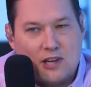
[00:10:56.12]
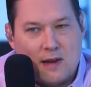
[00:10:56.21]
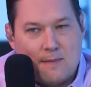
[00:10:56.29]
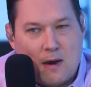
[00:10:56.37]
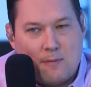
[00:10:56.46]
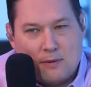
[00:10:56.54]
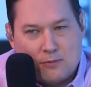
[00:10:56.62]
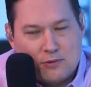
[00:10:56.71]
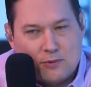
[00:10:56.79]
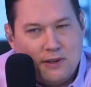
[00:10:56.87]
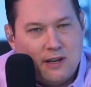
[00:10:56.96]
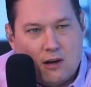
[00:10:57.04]
came out, but it was
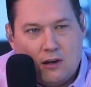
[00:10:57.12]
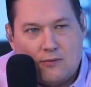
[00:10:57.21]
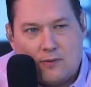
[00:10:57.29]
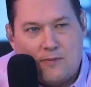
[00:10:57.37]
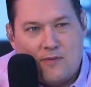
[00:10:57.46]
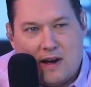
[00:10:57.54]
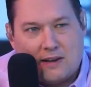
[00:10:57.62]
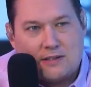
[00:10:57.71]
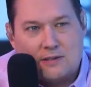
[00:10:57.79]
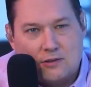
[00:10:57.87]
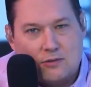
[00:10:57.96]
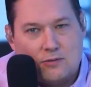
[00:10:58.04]
really all from Fox
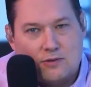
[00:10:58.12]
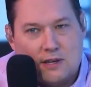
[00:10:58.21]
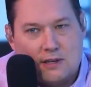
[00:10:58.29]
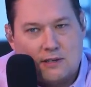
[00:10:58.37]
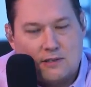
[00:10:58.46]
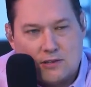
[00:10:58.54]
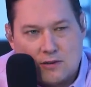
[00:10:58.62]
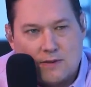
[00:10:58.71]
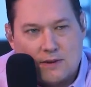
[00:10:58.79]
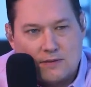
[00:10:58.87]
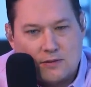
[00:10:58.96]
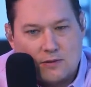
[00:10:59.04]
News and
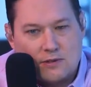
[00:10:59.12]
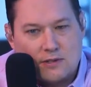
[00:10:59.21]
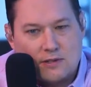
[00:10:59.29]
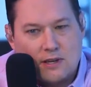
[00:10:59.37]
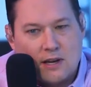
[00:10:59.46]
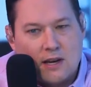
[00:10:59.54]
conservative sources.